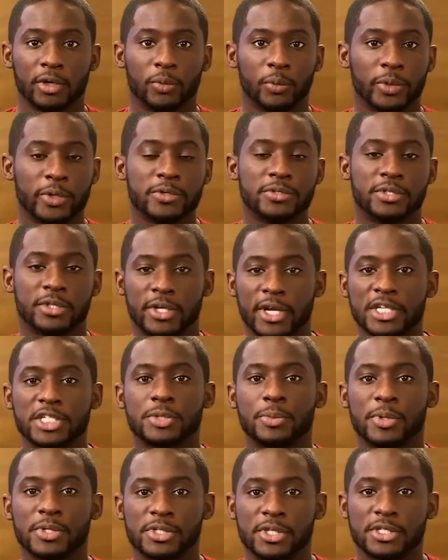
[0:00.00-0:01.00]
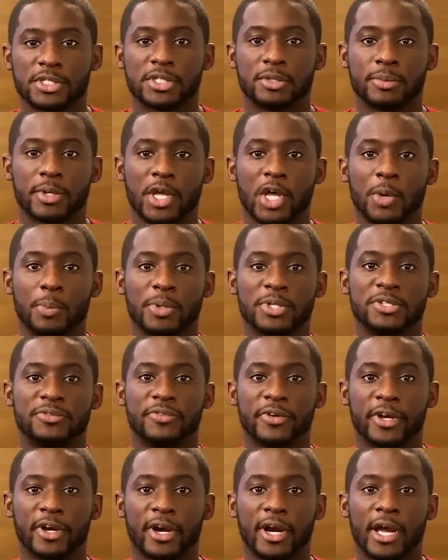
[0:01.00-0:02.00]
We use the decimal system to help us
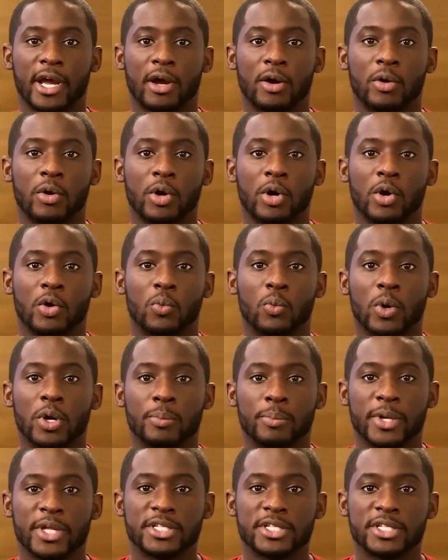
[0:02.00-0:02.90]
figure out what